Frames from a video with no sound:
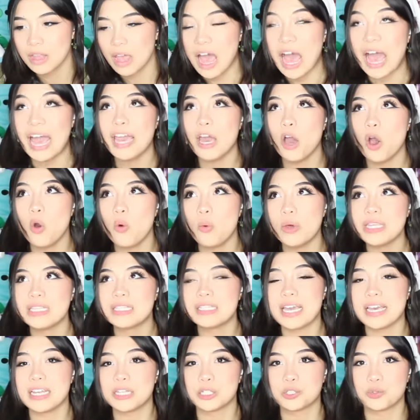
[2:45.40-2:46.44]
I
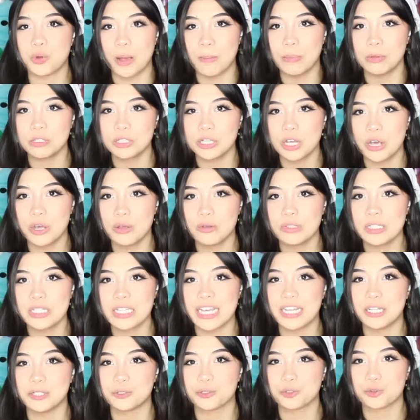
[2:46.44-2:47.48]
always get treble tones
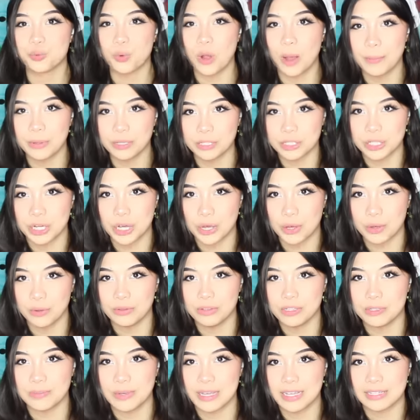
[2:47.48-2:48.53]
and trouble
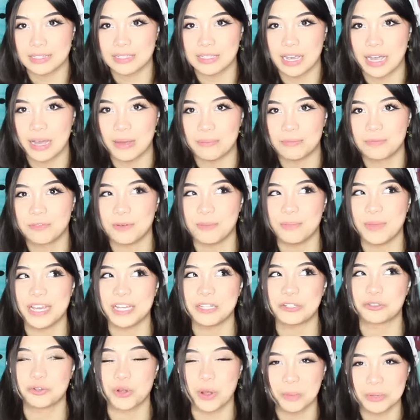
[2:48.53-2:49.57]
tones mixed up, from
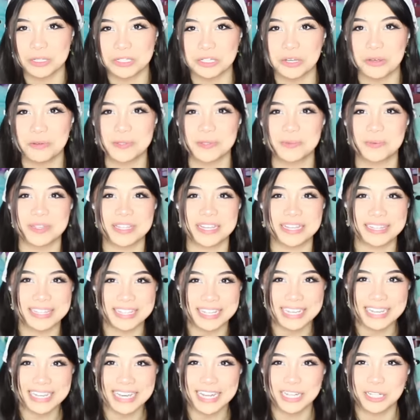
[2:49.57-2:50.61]
like treble tones with
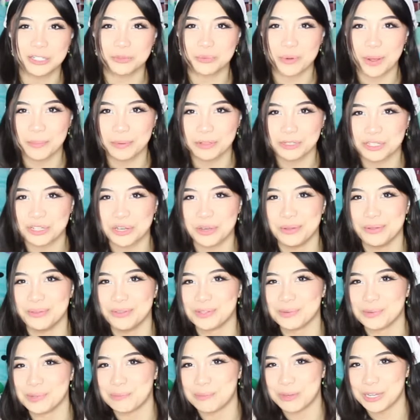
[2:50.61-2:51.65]
Glee and treble
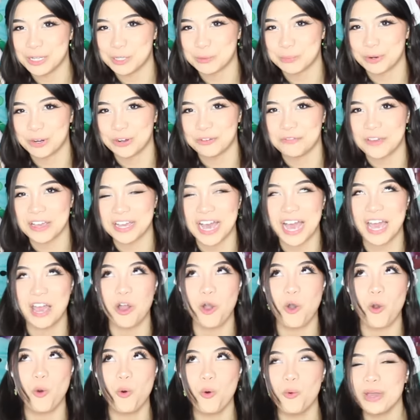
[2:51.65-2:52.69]
tones with Pitch Perfect. I
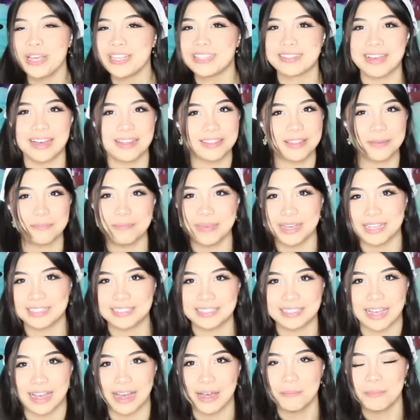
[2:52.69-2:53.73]
always got them
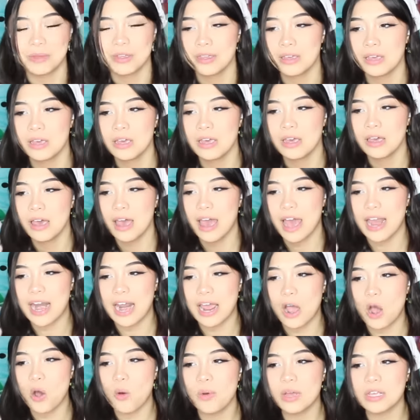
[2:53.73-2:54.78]
mixed up. And
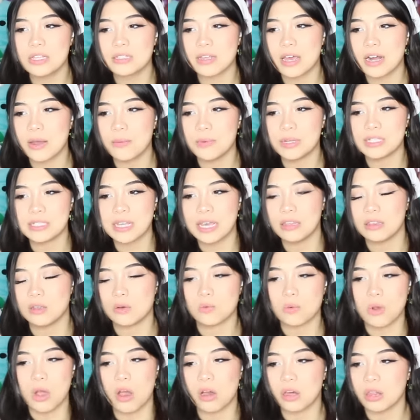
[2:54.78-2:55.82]
I always thought I was saying
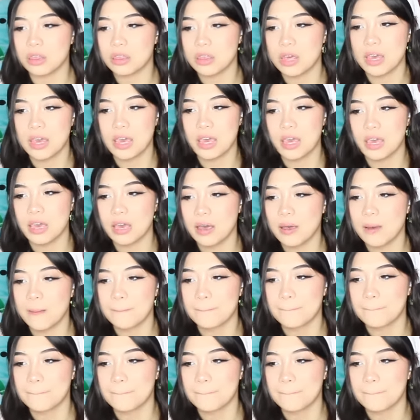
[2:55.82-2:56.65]
the wrong thing.